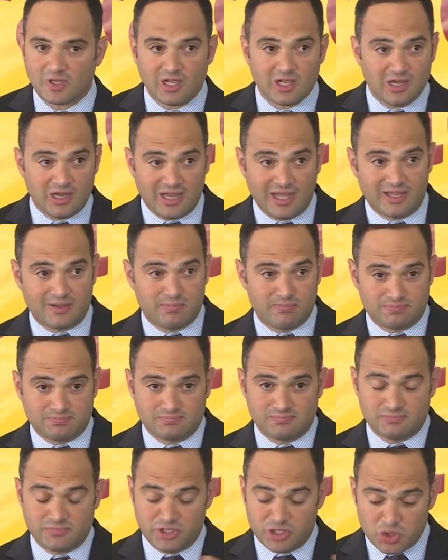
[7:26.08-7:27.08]
like
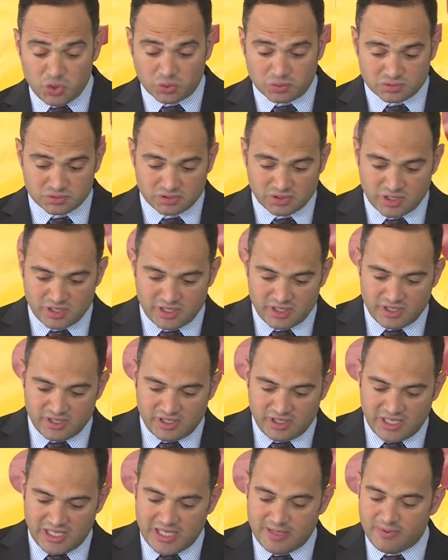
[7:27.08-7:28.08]
you,
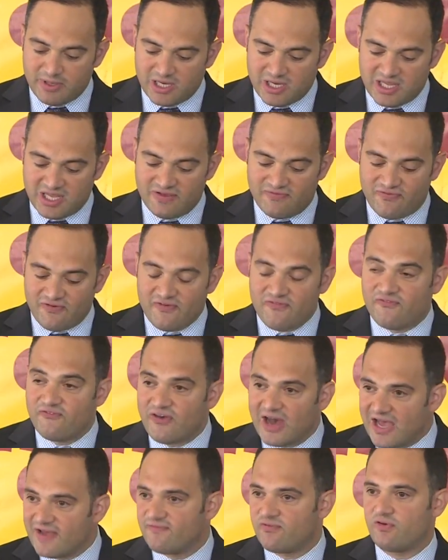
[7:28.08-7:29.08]
even if
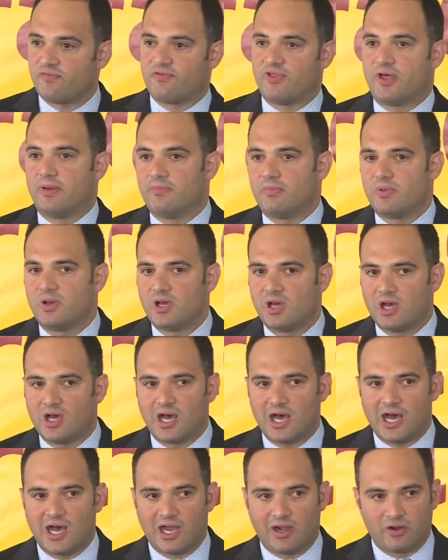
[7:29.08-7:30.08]
five of them
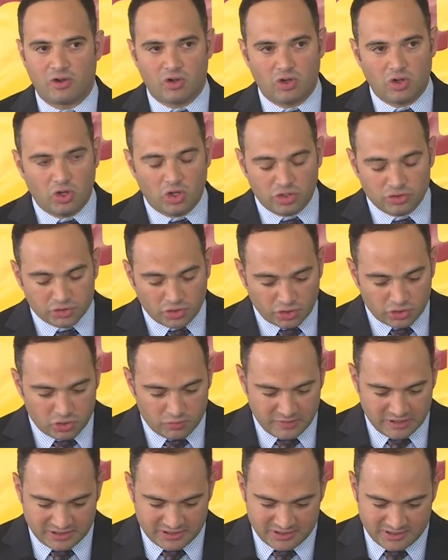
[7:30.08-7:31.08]
are
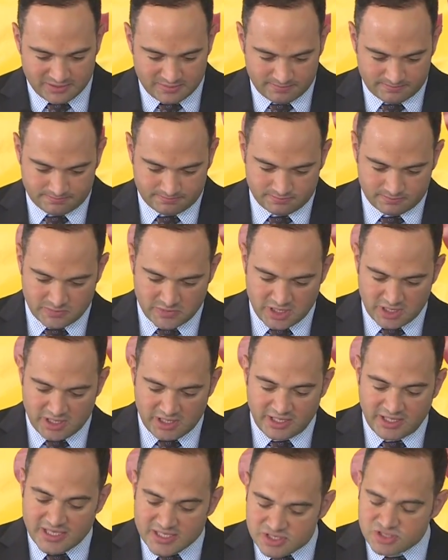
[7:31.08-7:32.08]
undocumented.
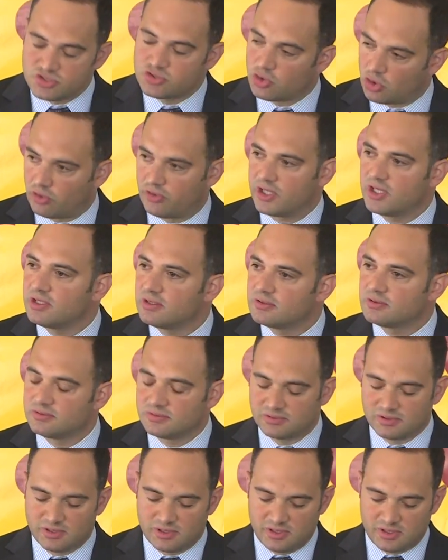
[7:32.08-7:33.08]
His story
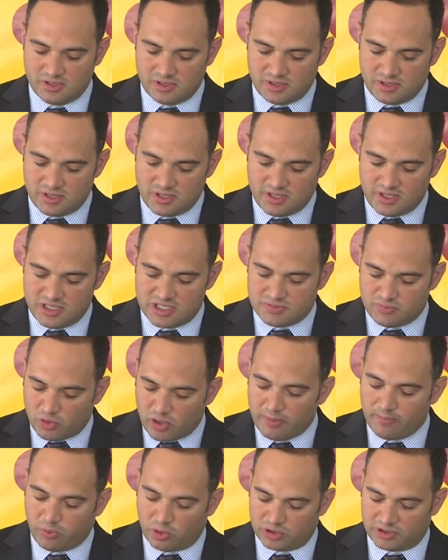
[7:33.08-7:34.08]
is more
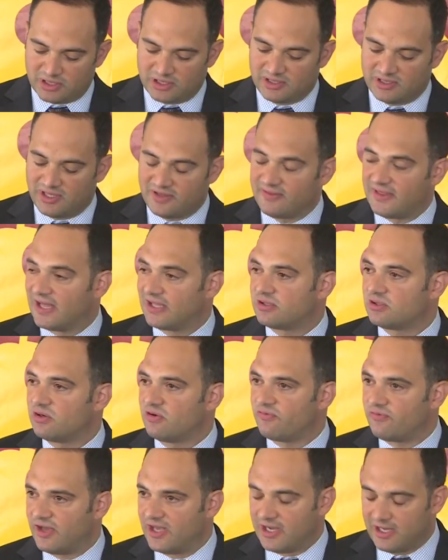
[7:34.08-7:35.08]
important than that
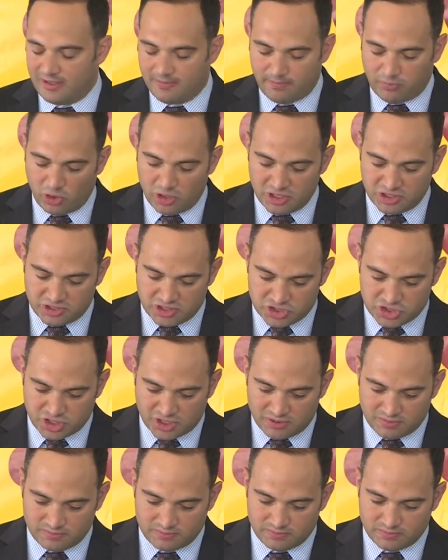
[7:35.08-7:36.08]
of any politician.
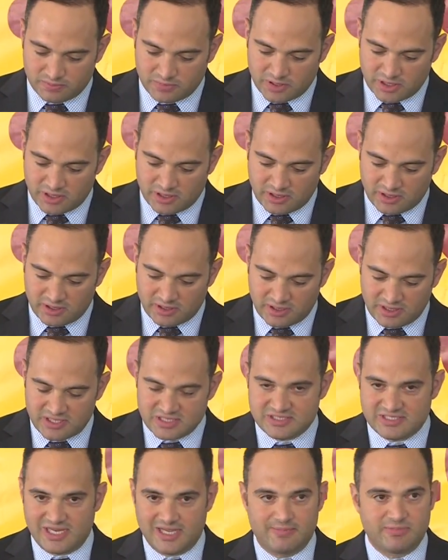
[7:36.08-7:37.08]

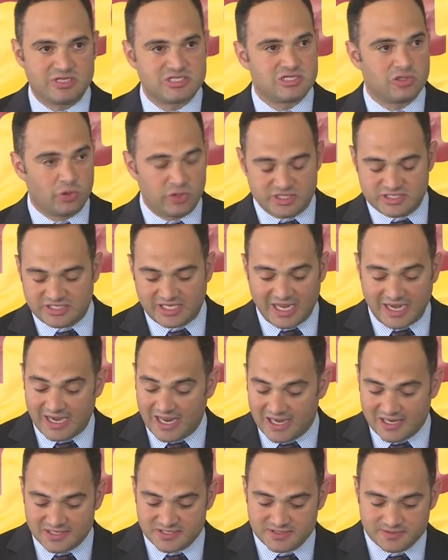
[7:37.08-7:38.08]
His name is Luis
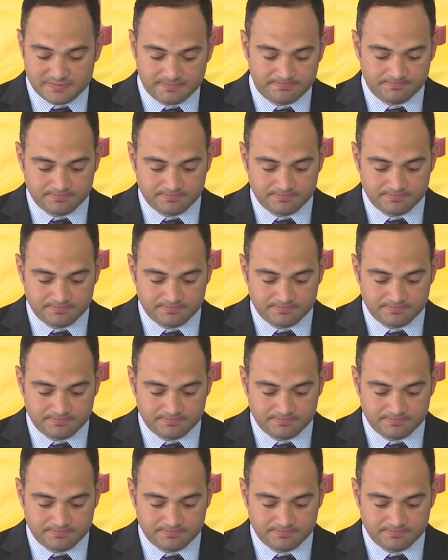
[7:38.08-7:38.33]
Canales.